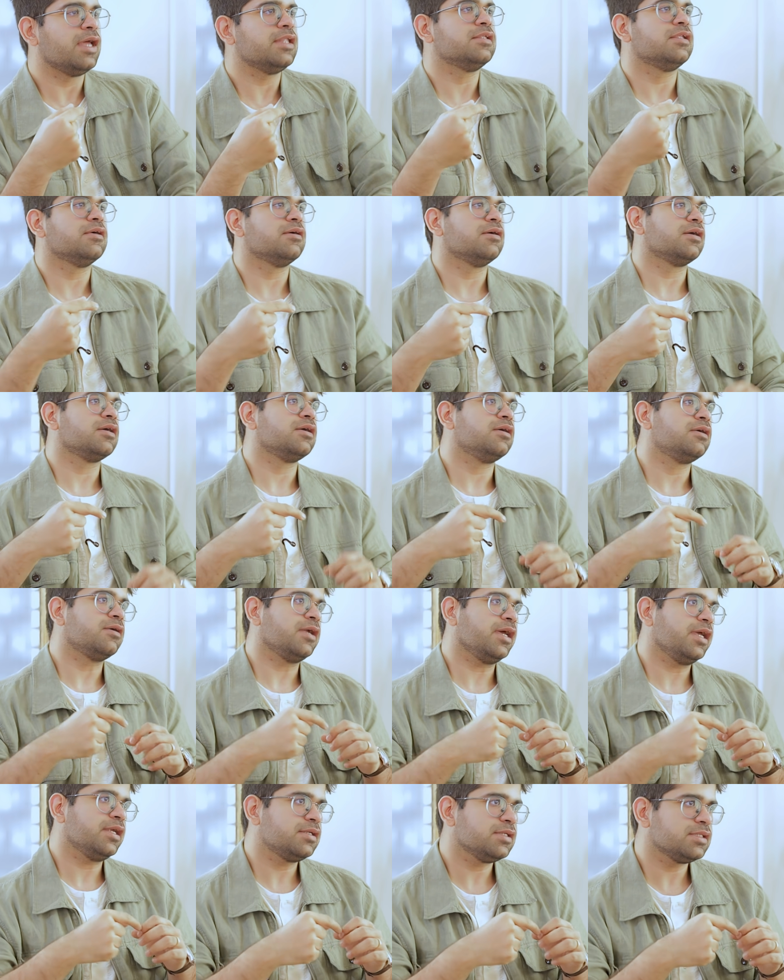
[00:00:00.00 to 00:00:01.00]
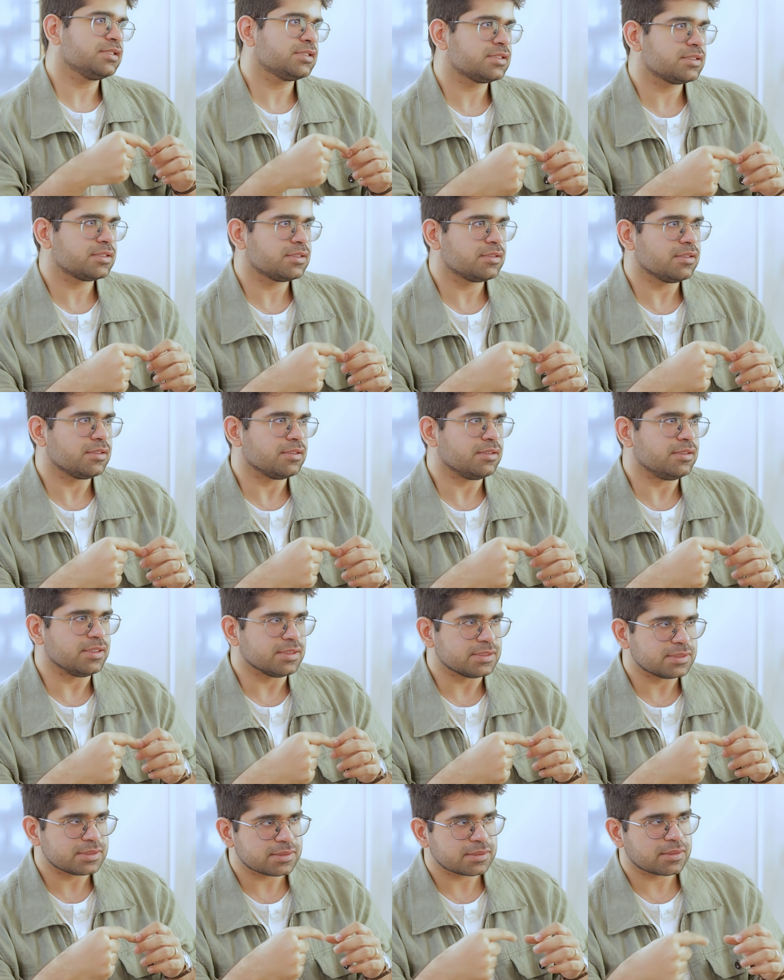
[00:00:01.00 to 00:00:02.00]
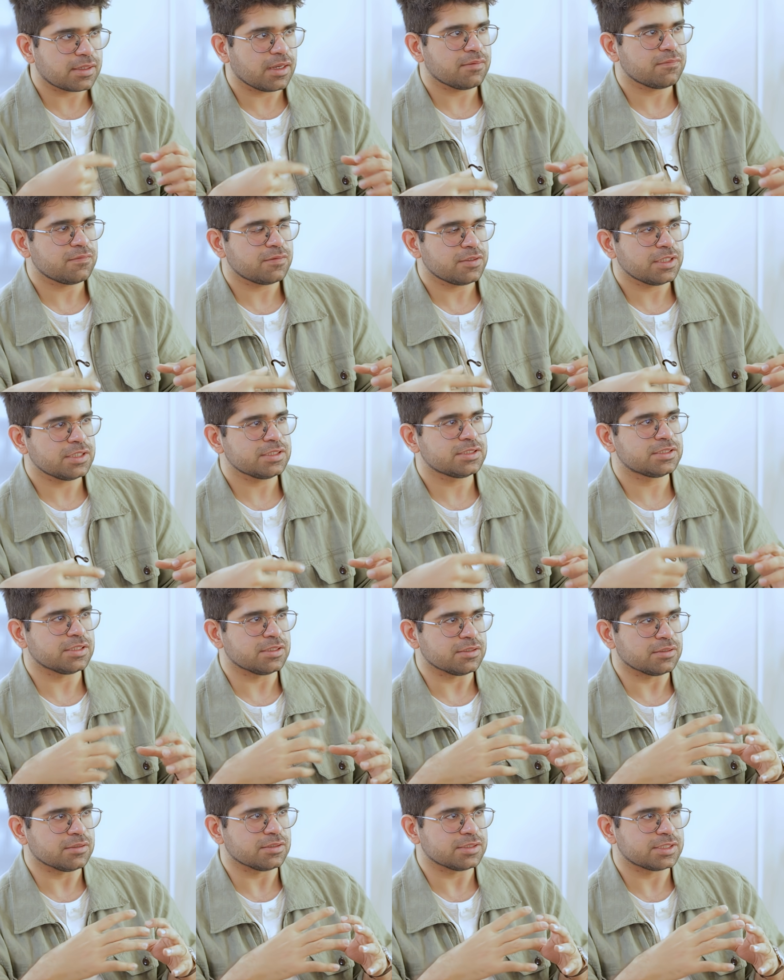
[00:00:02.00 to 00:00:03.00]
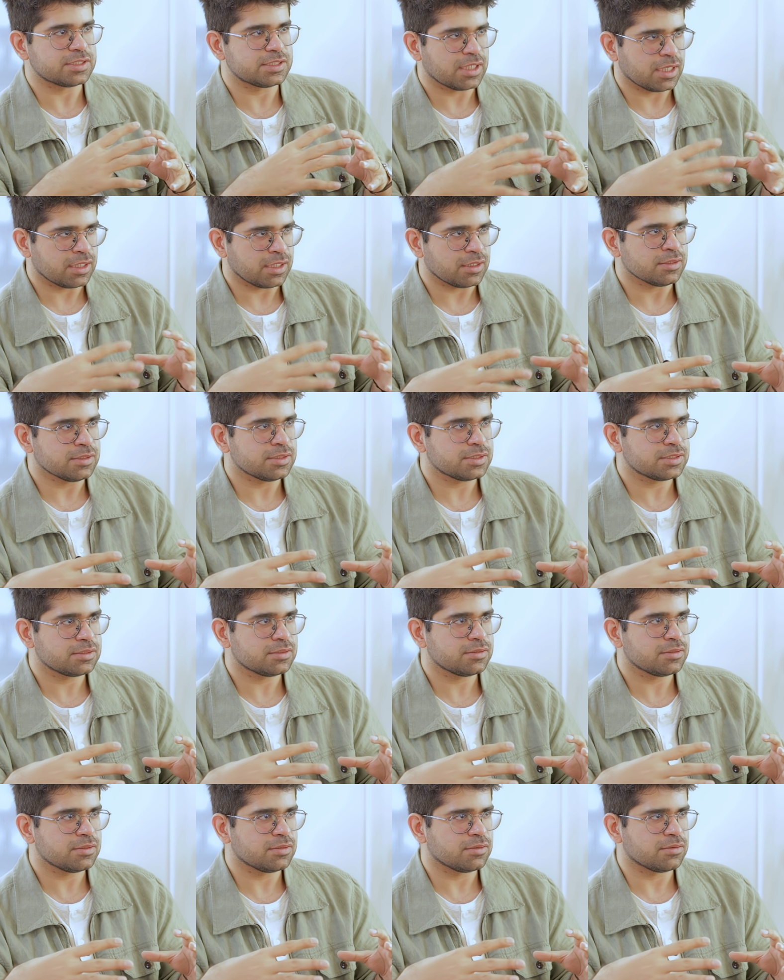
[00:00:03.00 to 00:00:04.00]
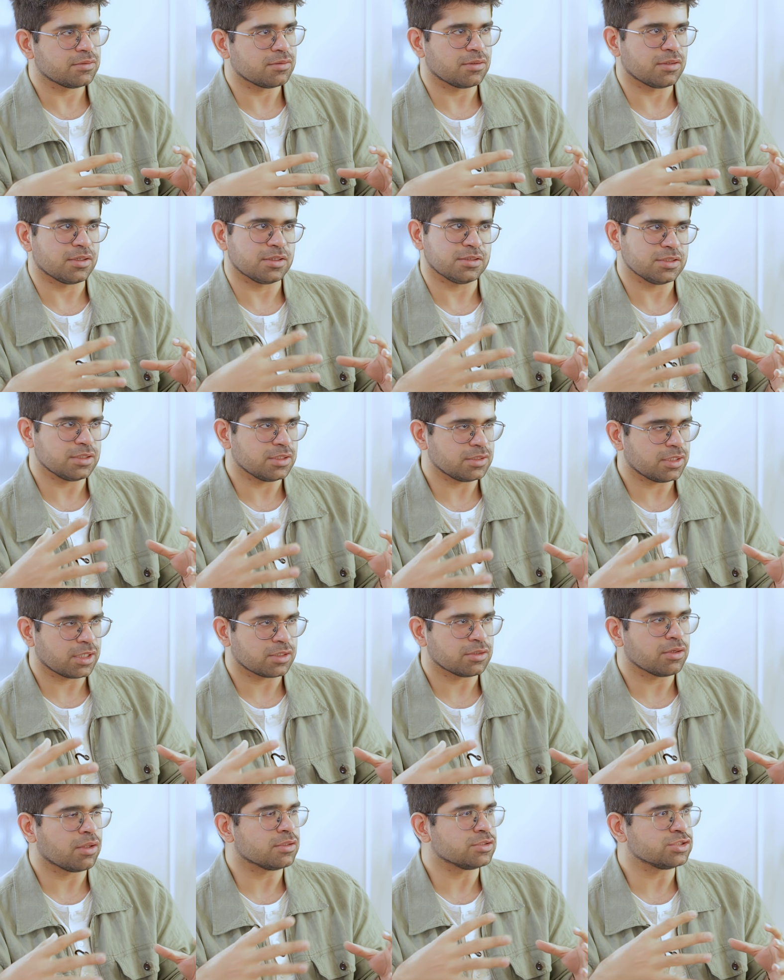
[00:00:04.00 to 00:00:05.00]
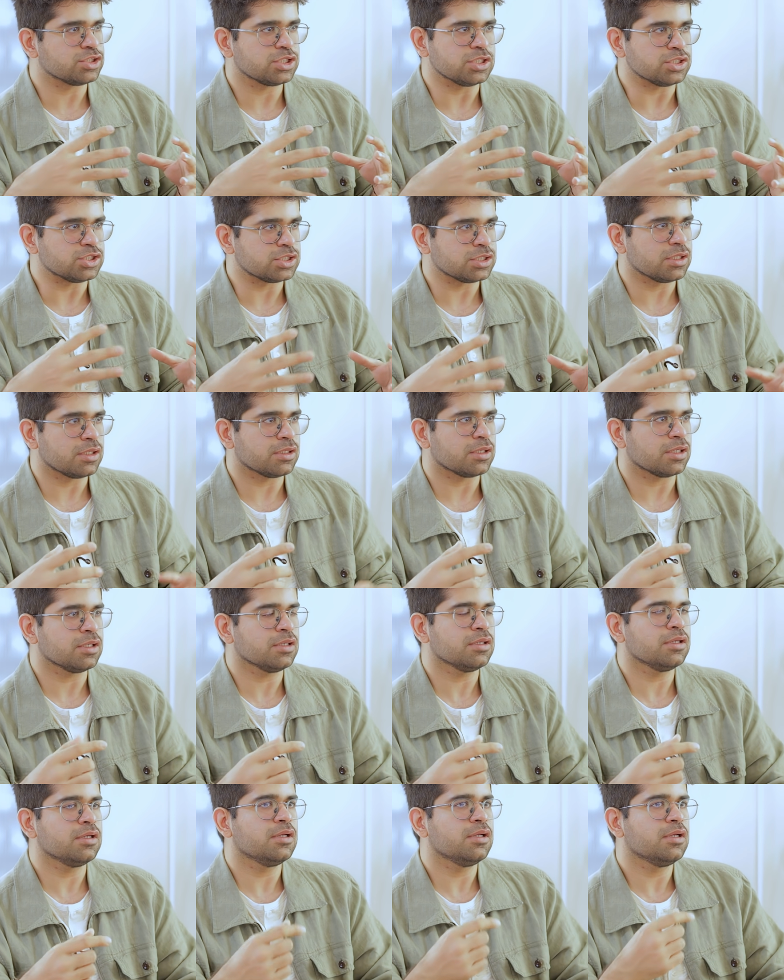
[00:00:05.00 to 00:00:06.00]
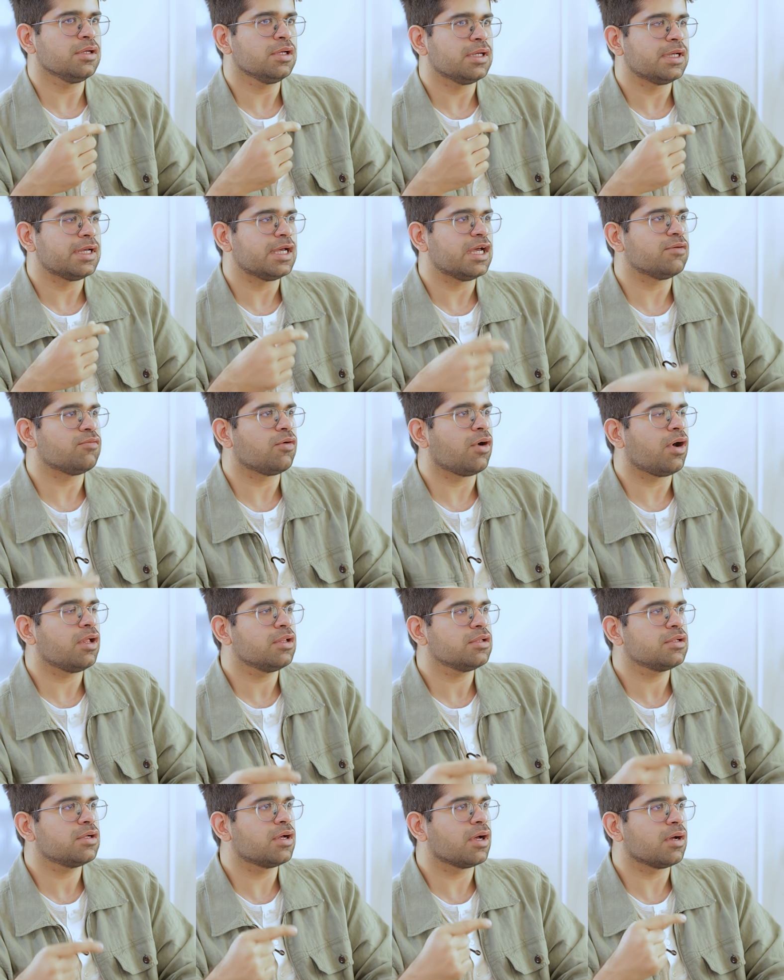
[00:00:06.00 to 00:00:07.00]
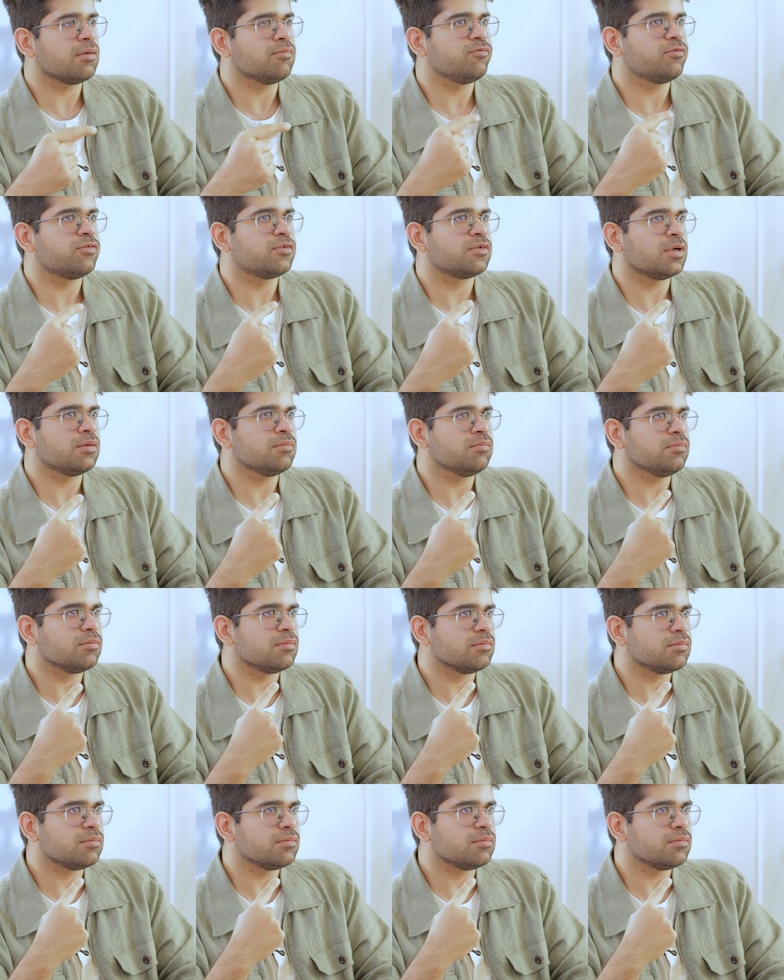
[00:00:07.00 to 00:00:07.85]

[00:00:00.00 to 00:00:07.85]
And the greatest discoveries in science and technology, engineering, have all come from